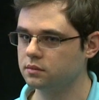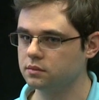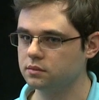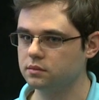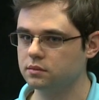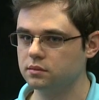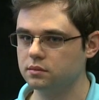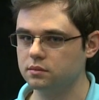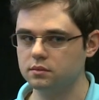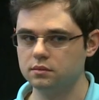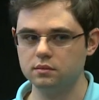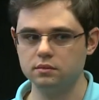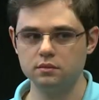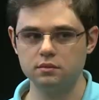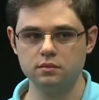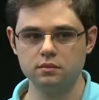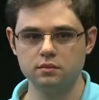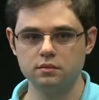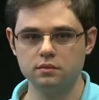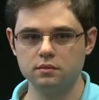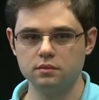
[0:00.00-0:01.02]

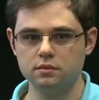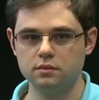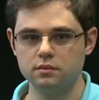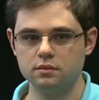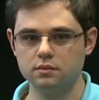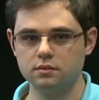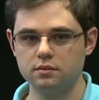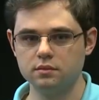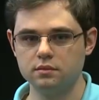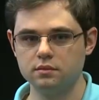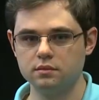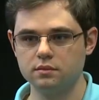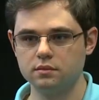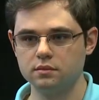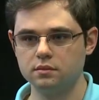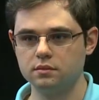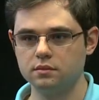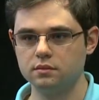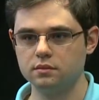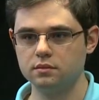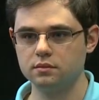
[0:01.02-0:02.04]

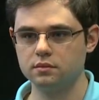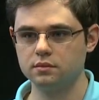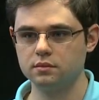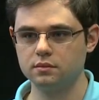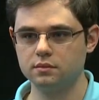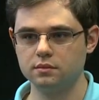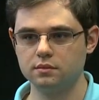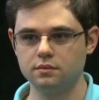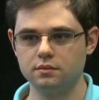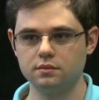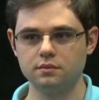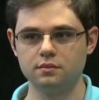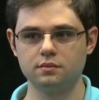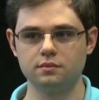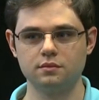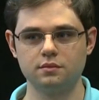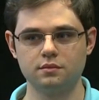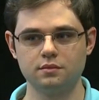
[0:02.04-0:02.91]
[no speech]